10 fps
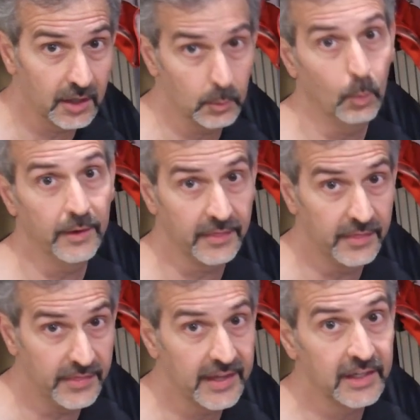on what
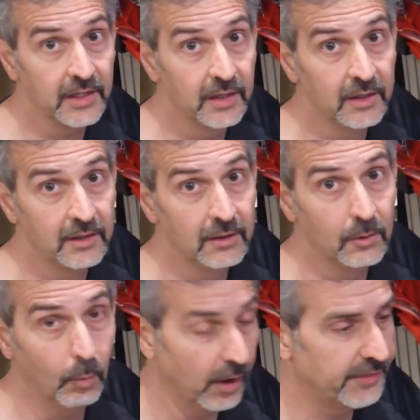they
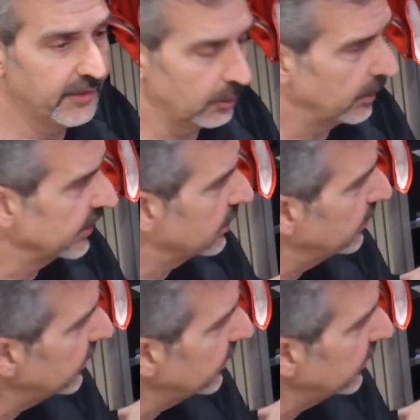want their rig to